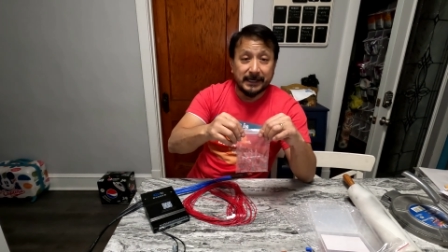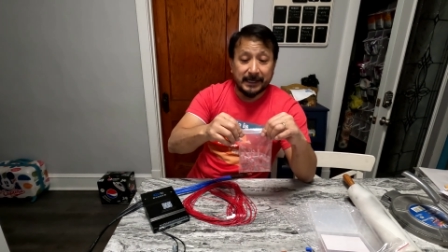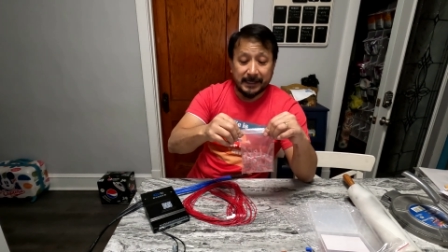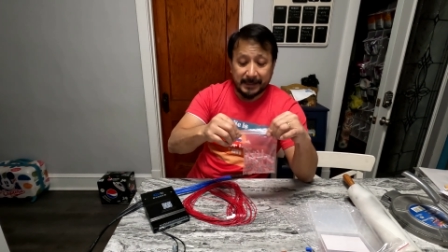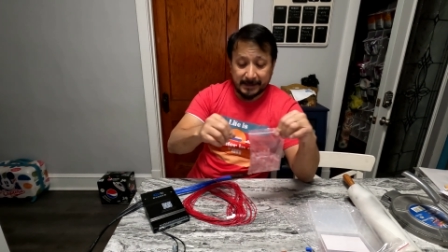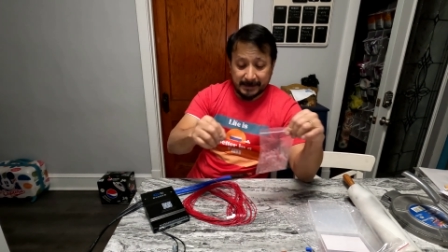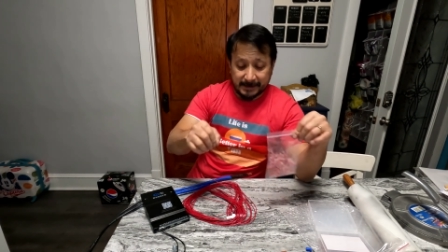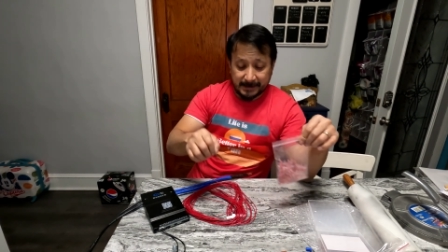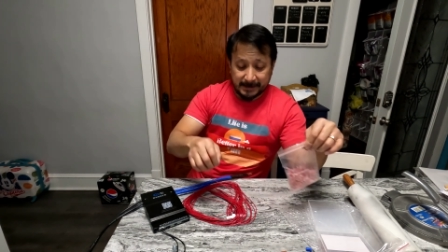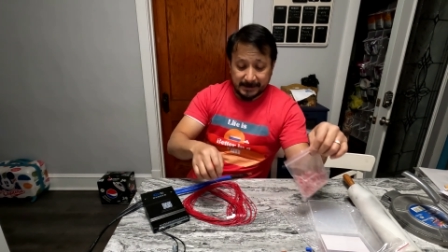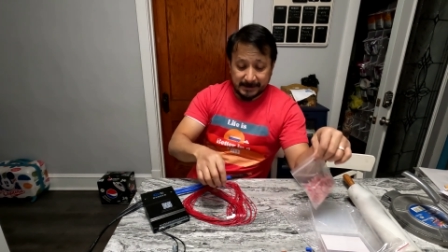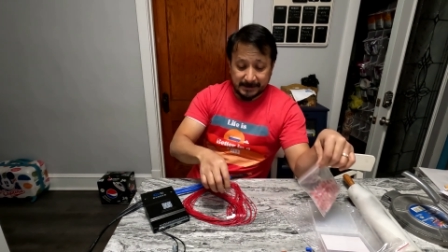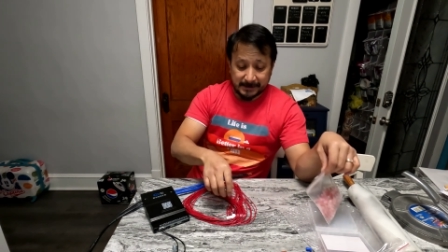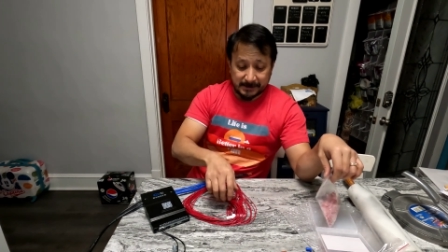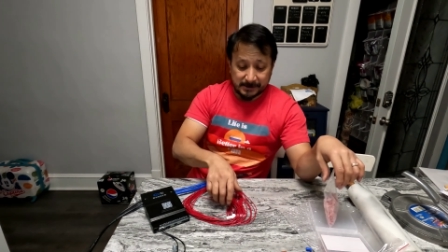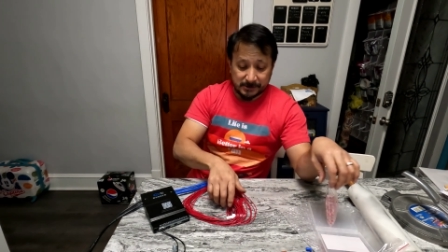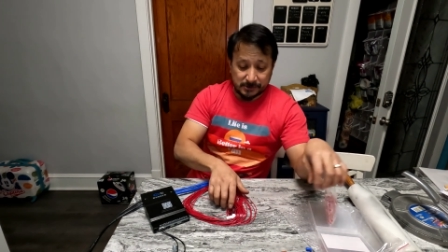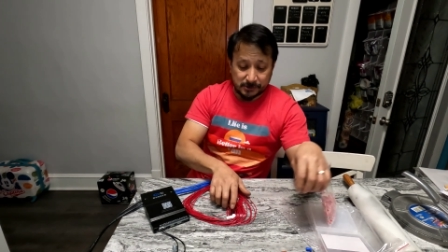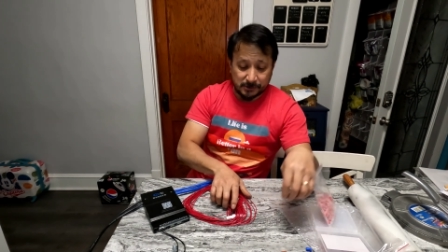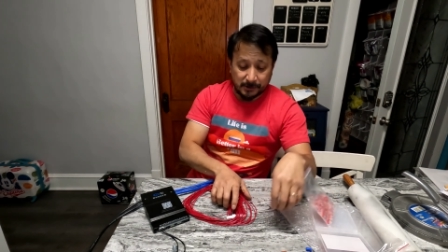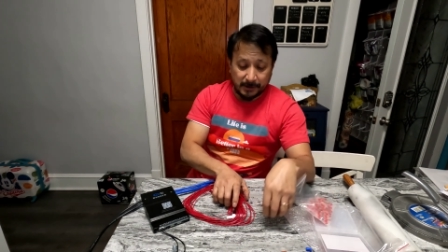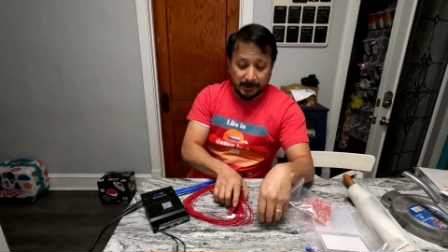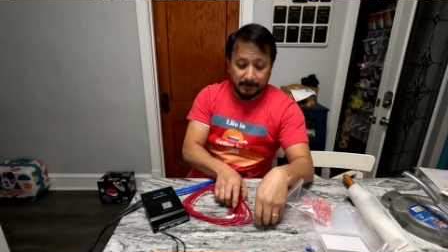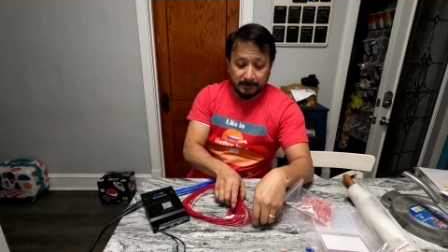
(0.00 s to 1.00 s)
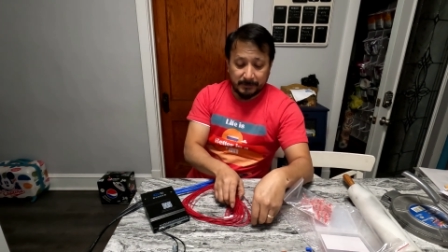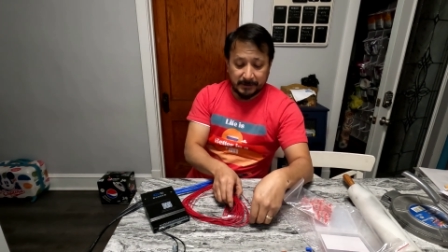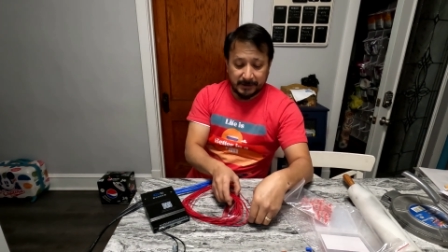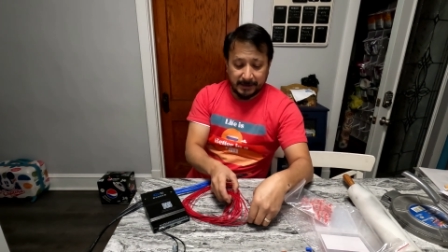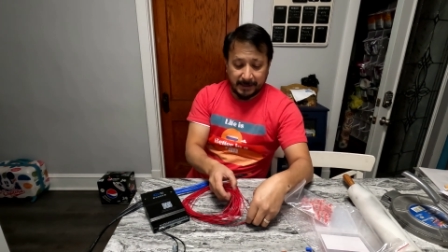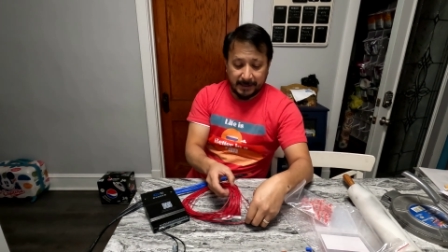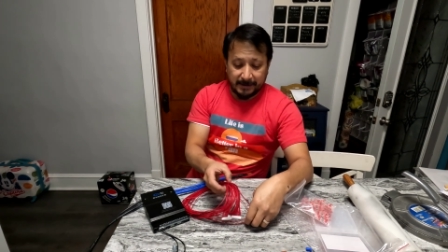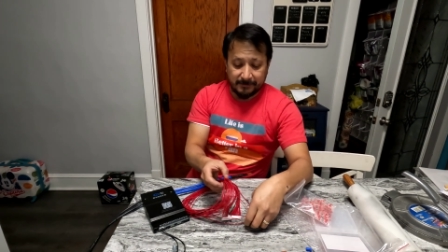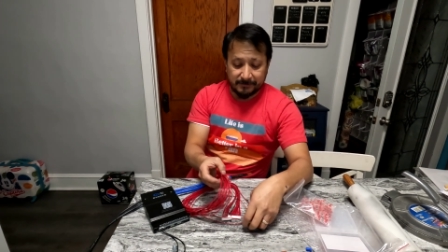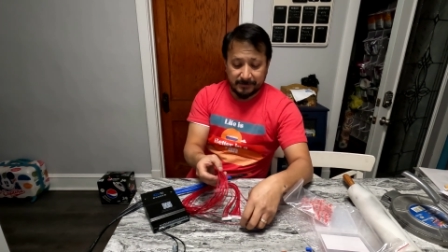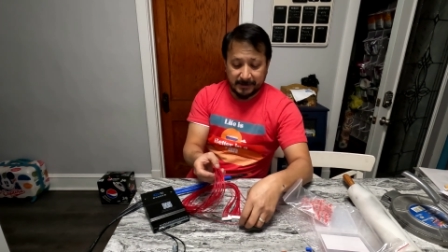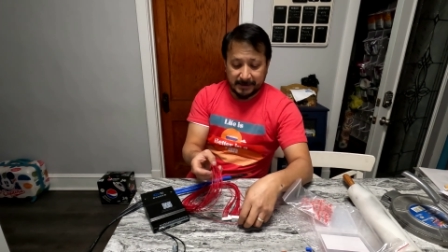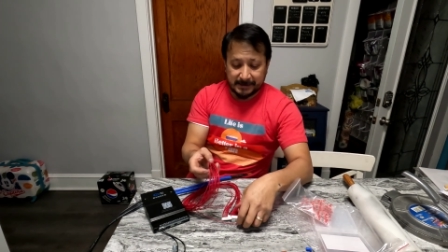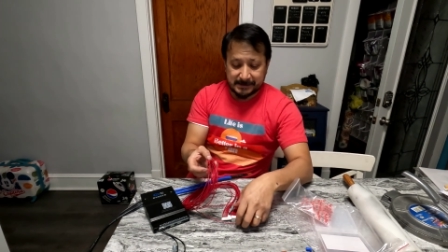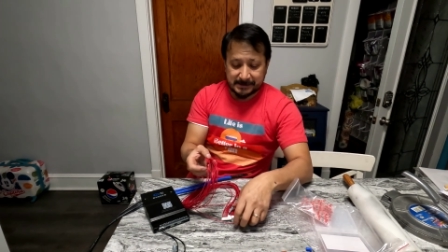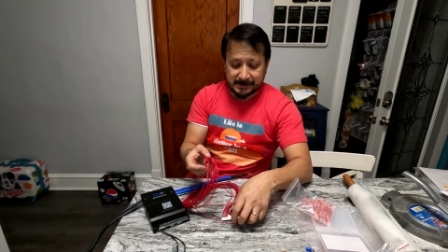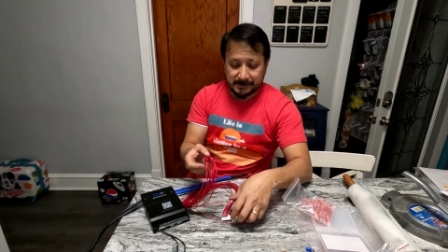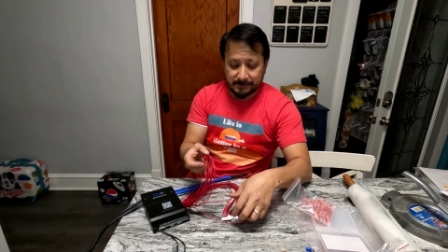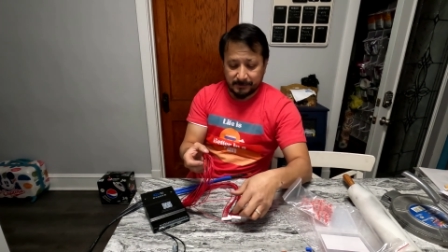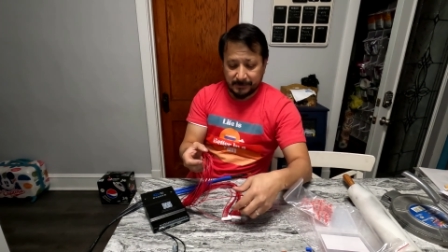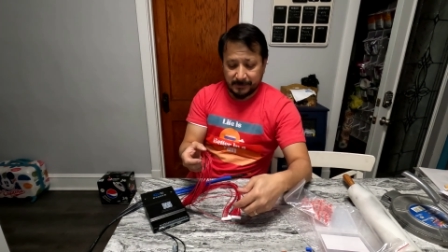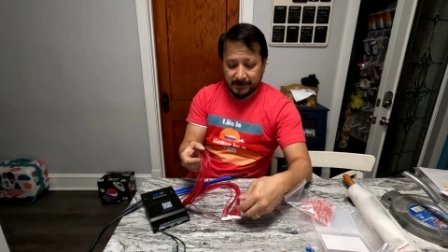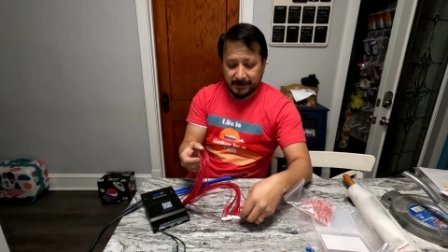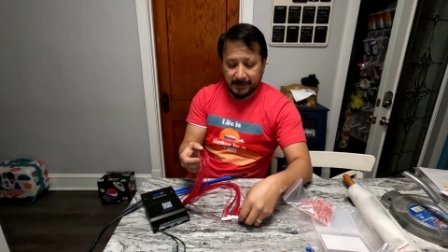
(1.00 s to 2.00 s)
And then, so I'm gonna have like
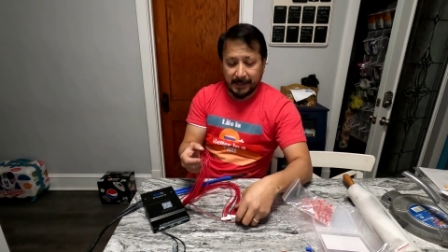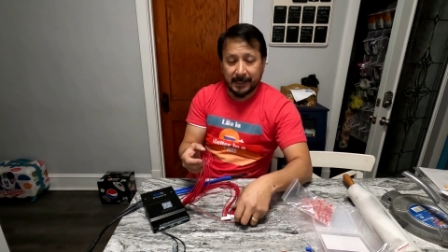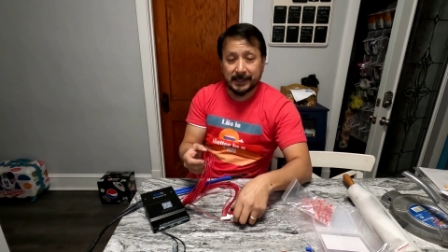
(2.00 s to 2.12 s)
some